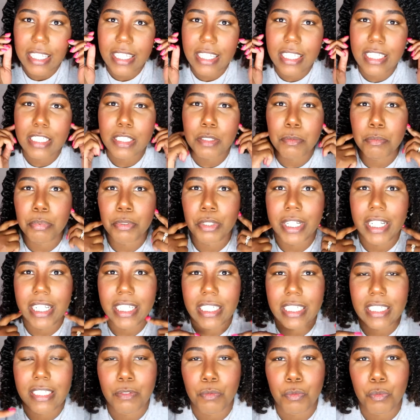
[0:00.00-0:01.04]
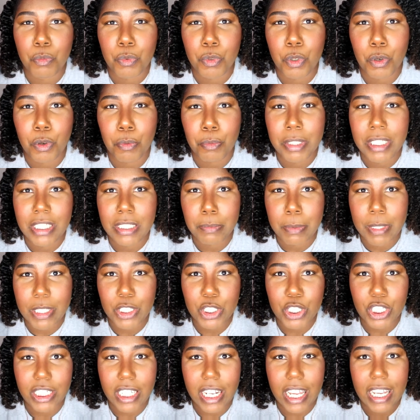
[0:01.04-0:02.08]
This brand will be
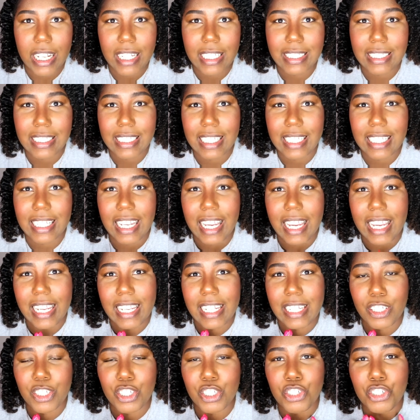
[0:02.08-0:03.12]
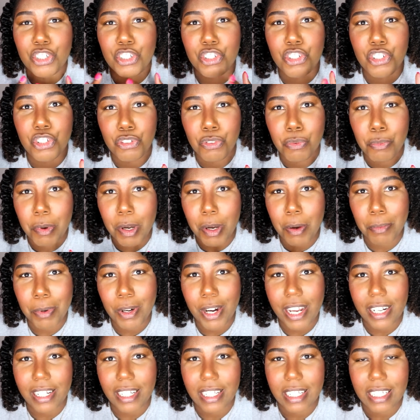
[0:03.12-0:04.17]
specializing in dupe
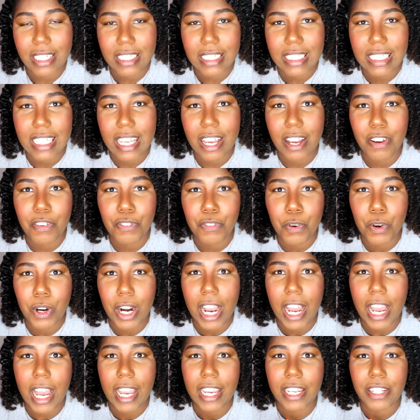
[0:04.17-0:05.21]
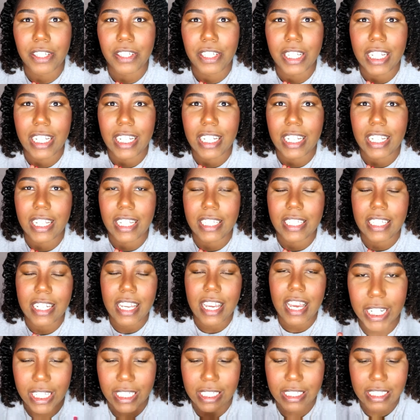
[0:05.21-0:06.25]
products for higher end
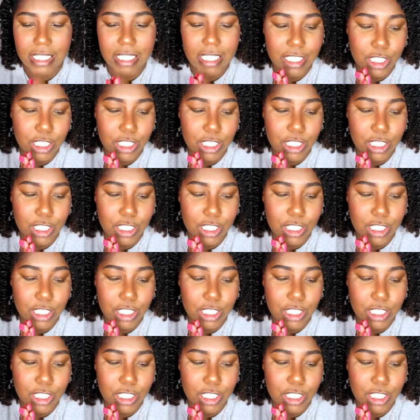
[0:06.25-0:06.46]
brands.